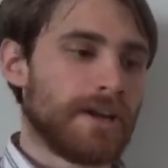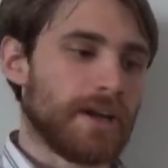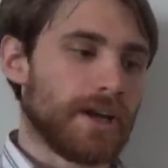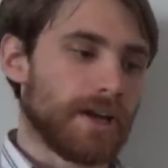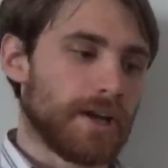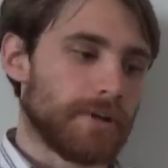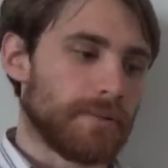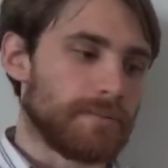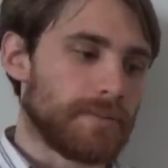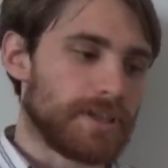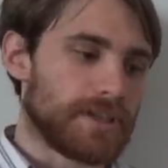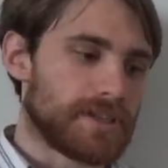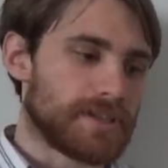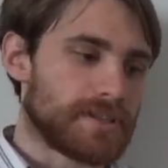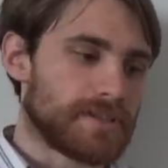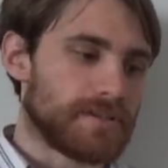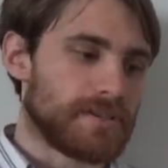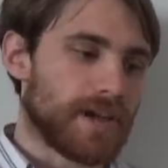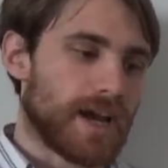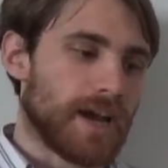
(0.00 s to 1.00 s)
Uh,
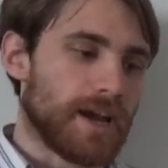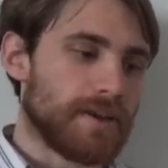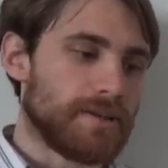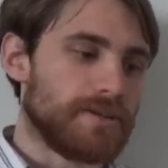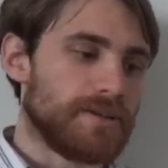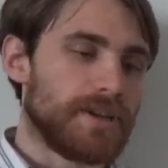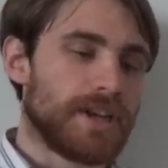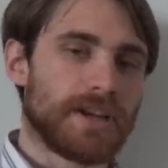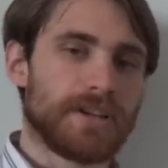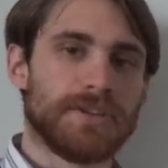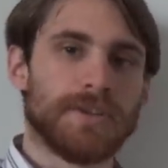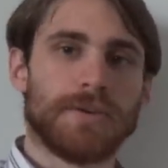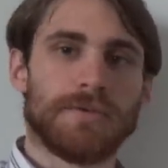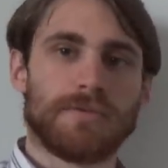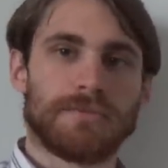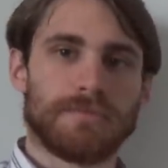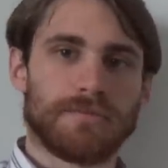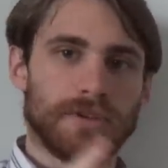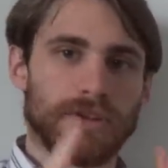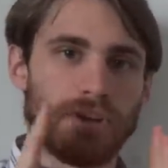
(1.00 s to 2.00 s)
it's I, I
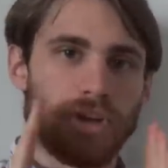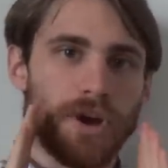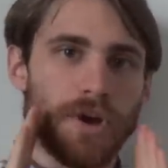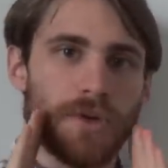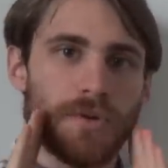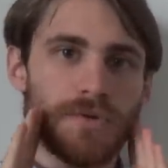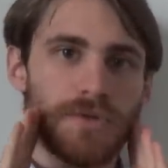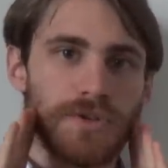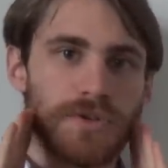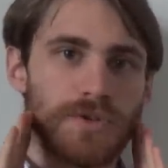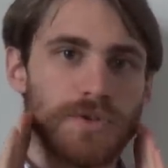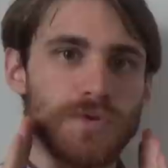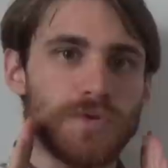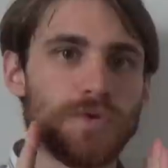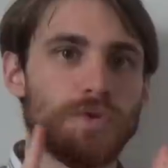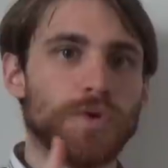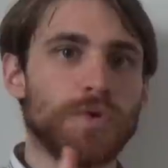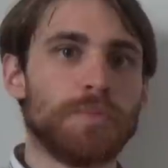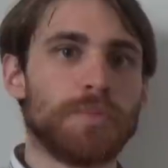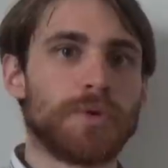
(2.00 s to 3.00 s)
don't go
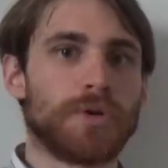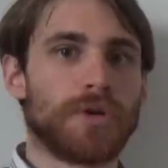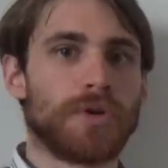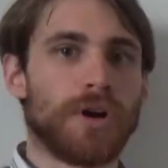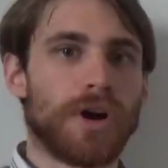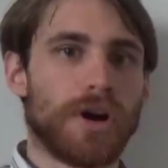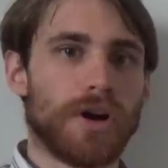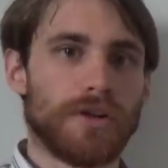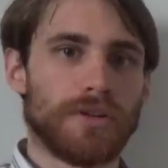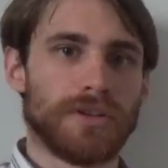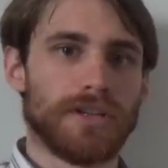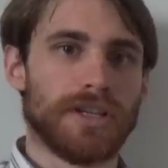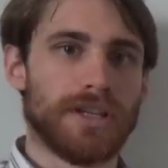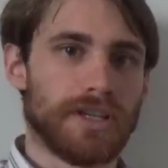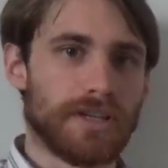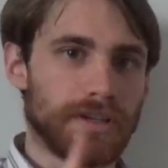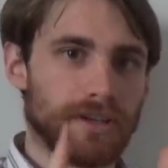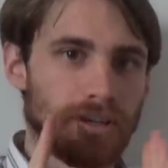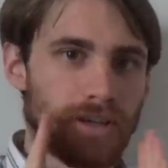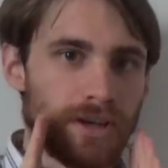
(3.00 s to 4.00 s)
super
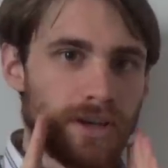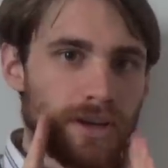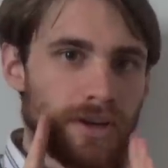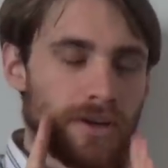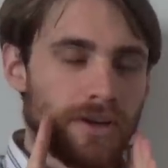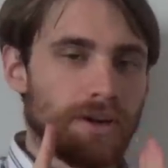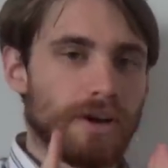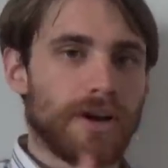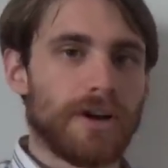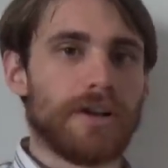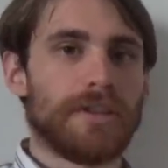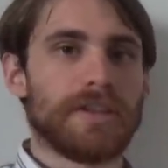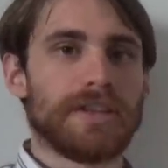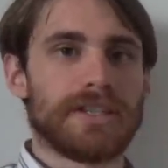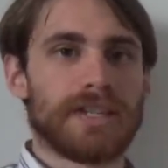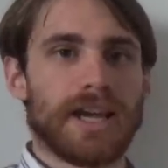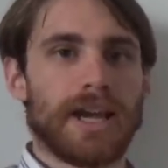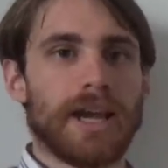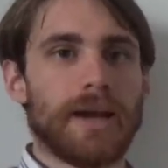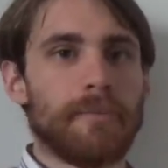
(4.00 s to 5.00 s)
all-in all the
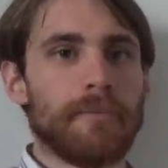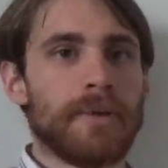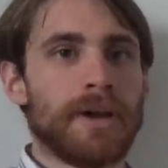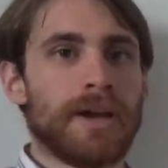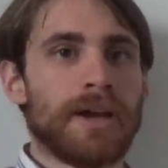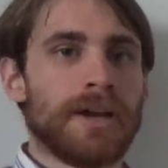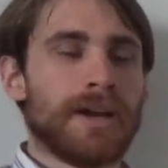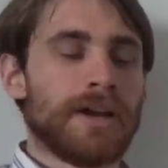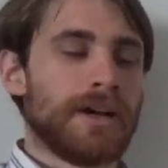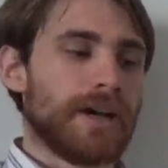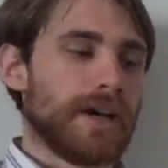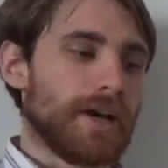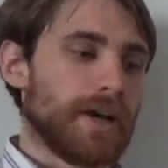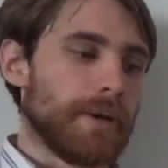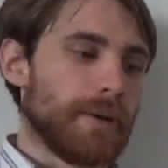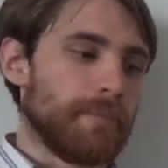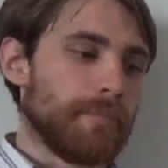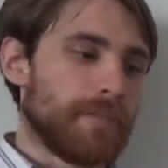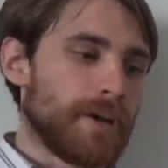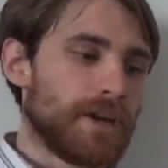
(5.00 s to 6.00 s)
time.
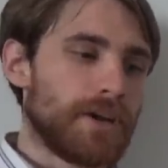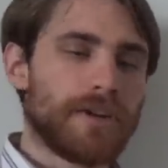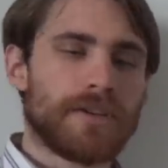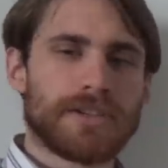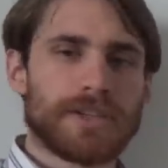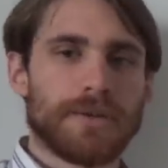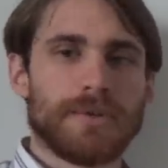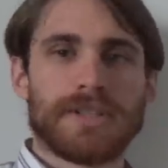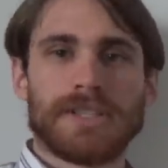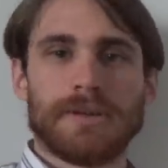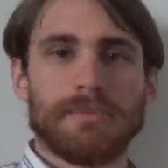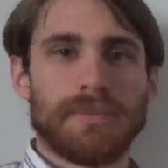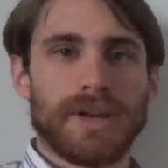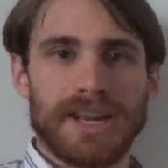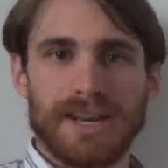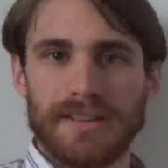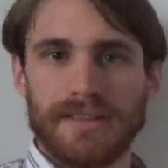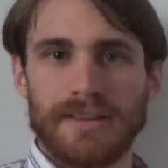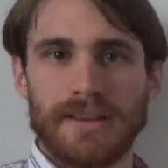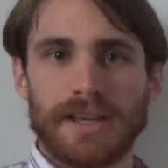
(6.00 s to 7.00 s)
Um, and also it's a
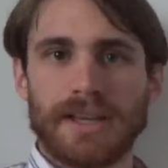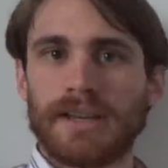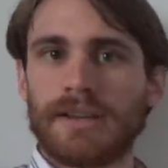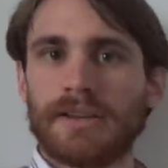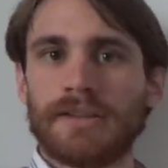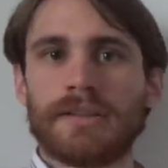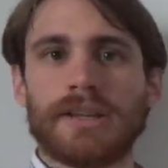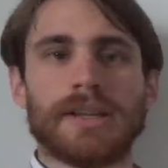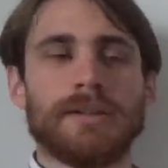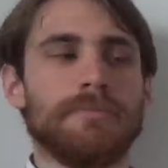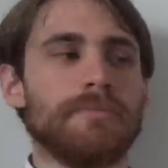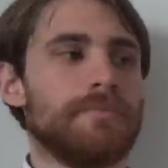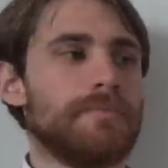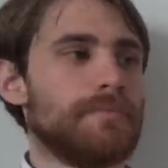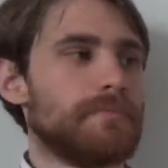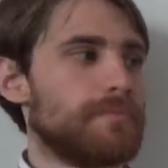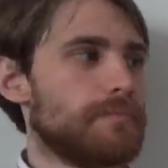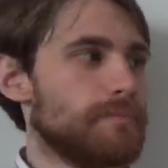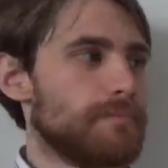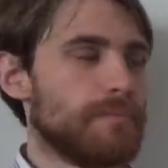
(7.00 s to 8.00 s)
meta thing. In
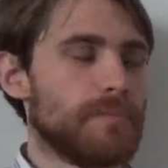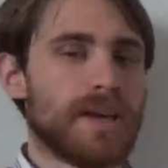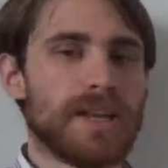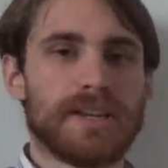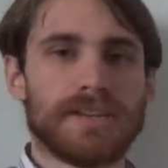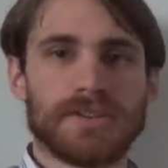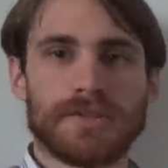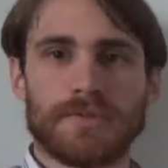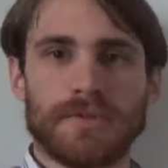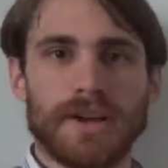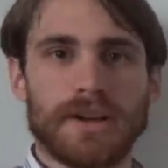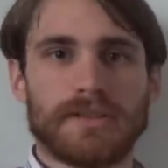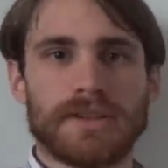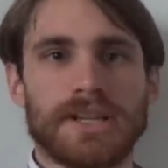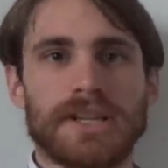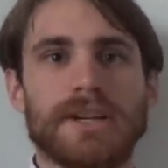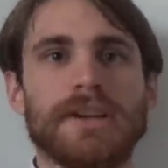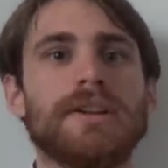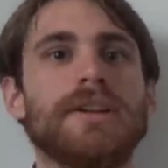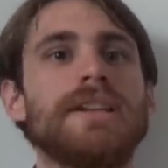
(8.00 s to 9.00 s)
metas
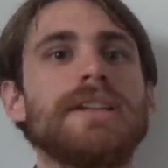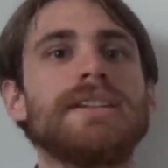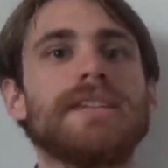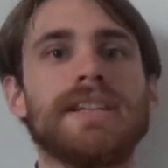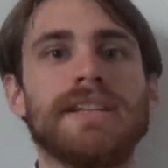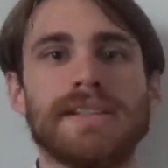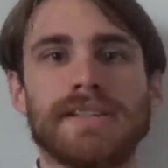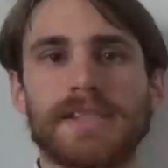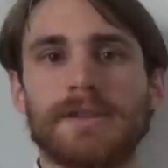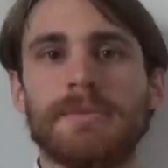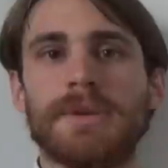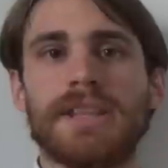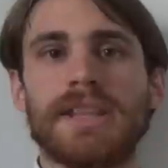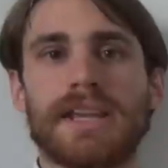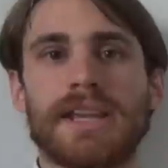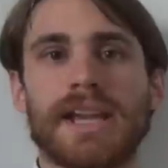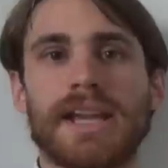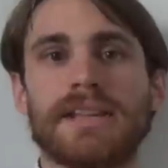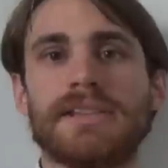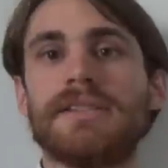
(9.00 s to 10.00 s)
around here, it tends to be
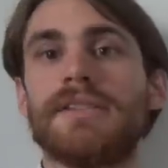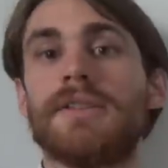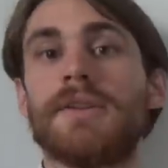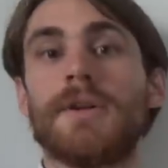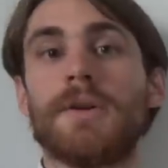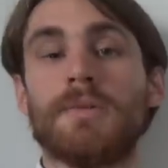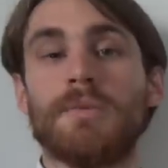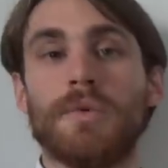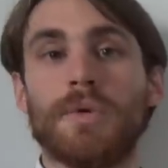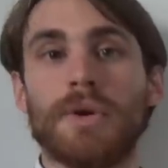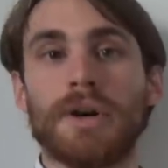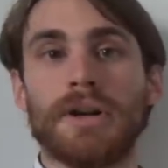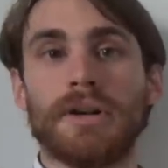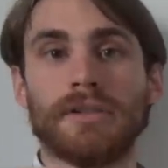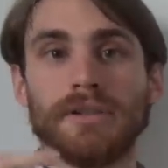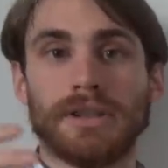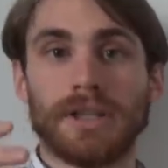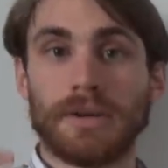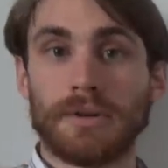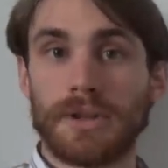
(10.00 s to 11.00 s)
the case that there are more
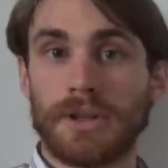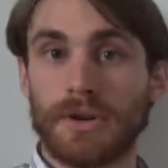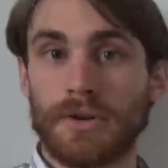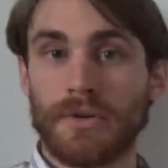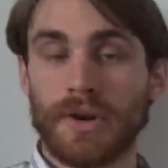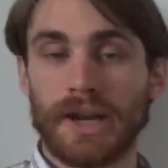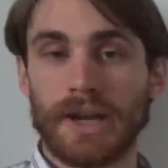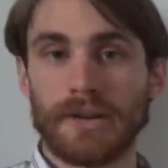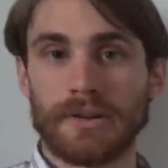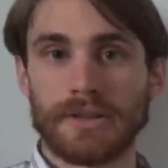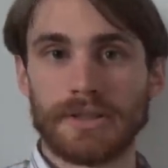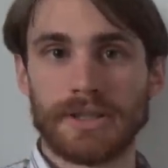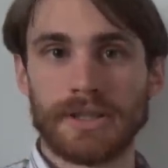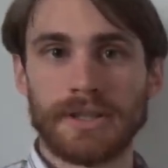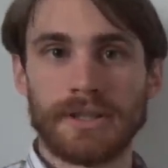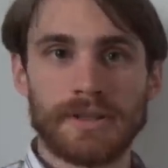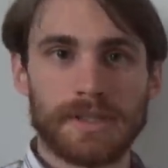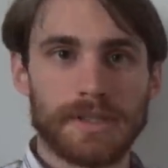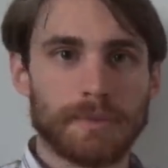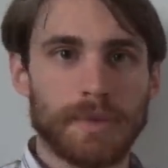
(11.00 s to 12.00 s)
low-to-the-ground
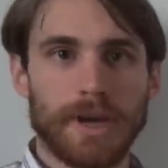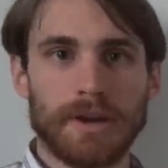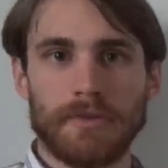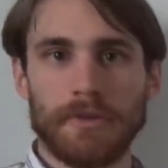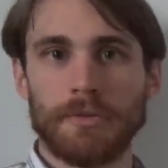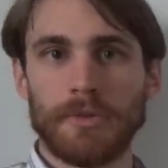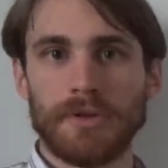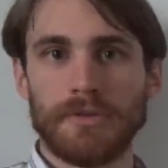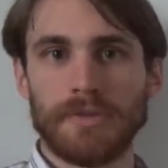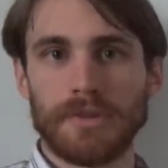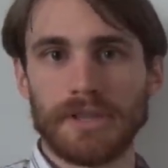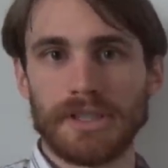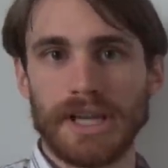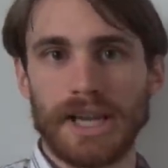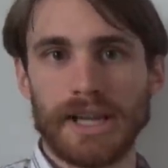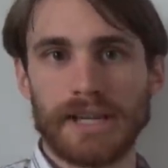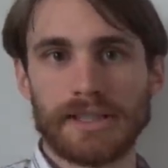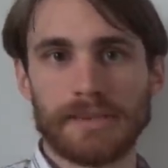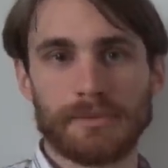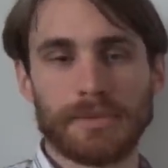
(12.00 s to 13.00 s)
spot removal
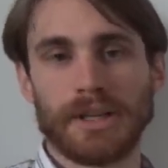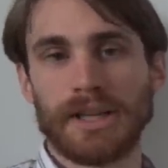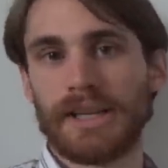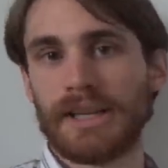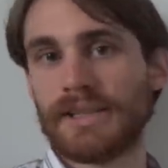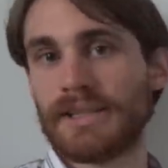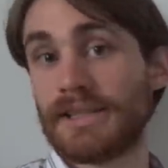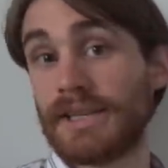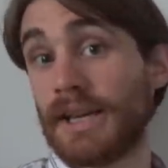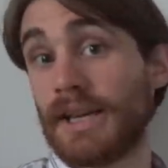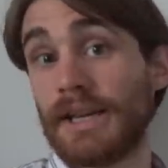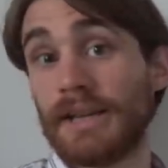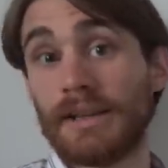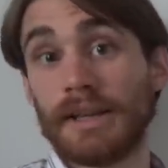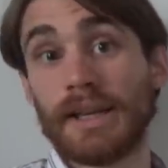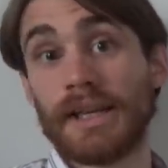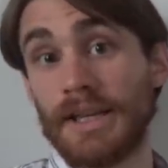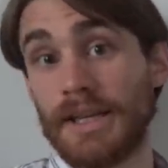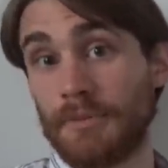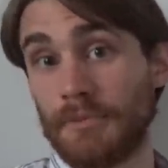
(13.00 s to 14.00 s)
decks playing, say,
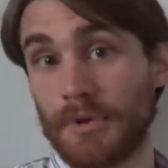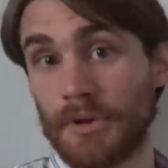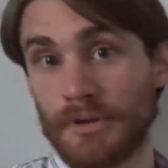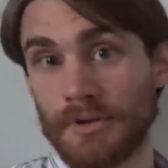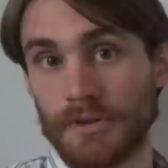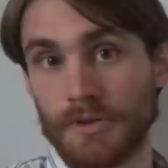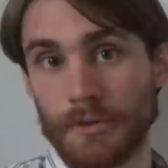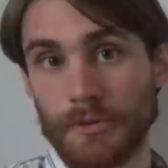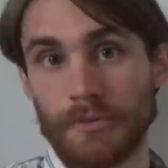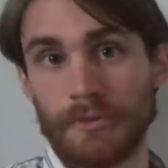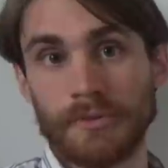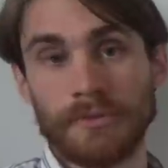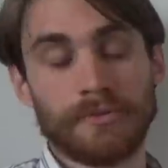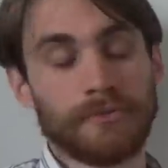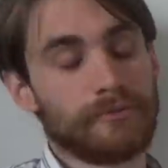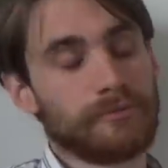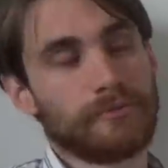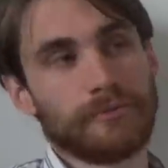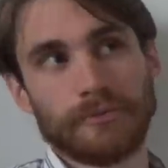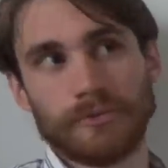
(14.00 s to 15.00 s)
Lightning Bolt or
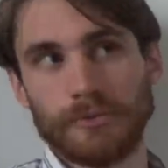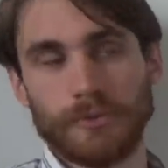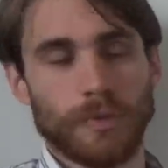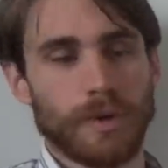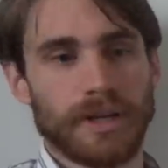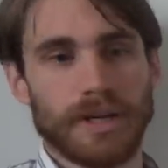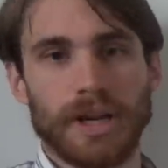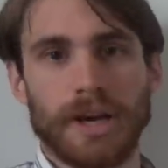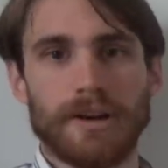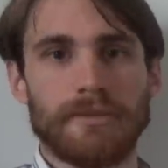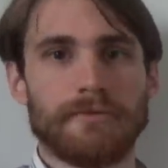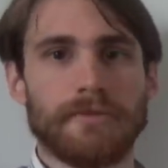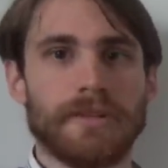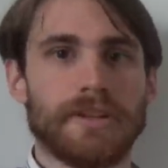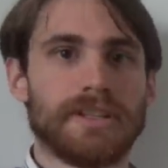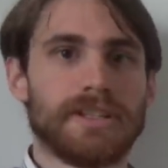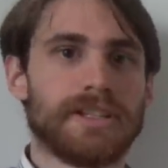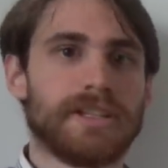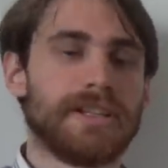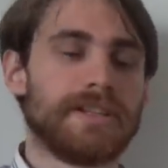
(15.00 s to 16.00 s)
whatnot, for
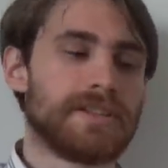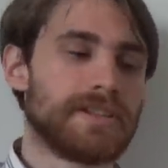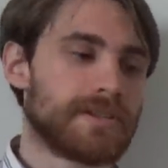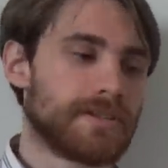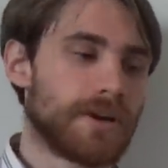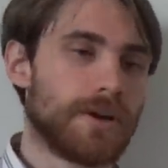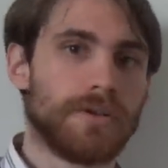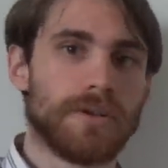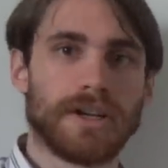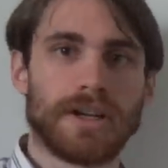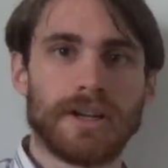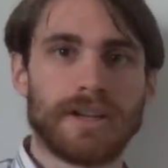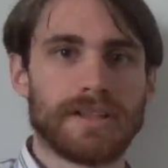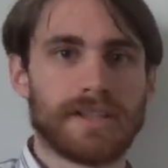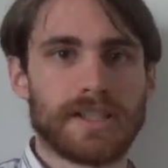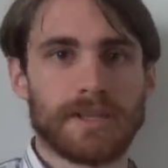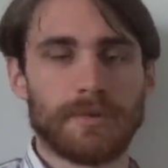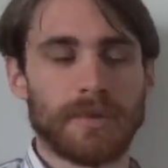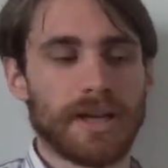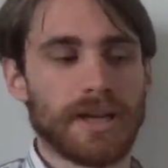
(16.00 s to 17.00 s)
instance,
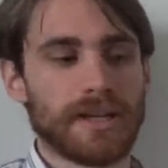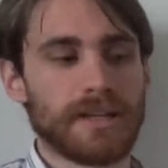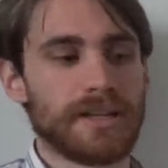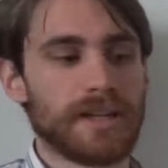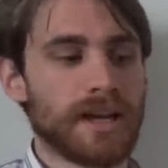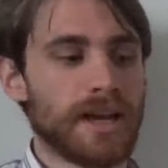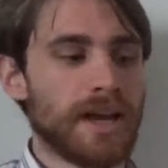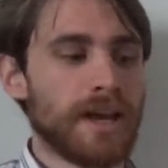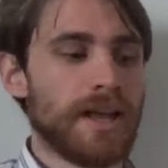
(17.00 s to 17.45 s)
Kolaghan's Command.